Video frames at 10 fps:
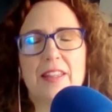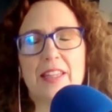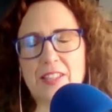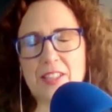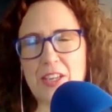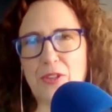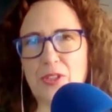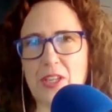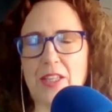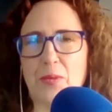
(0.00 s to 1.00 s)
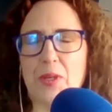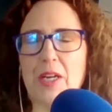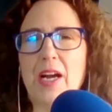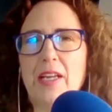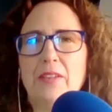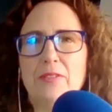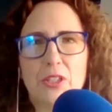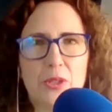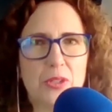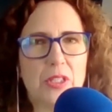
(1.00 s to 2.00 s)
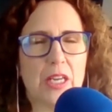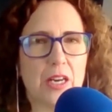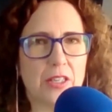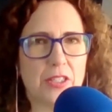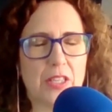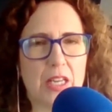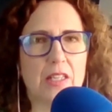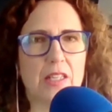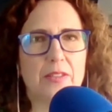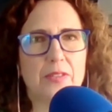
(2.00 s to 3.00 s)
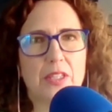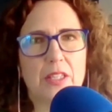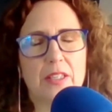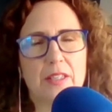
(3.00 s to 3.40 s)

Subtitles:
That's another sign that we're kind of losing ourselves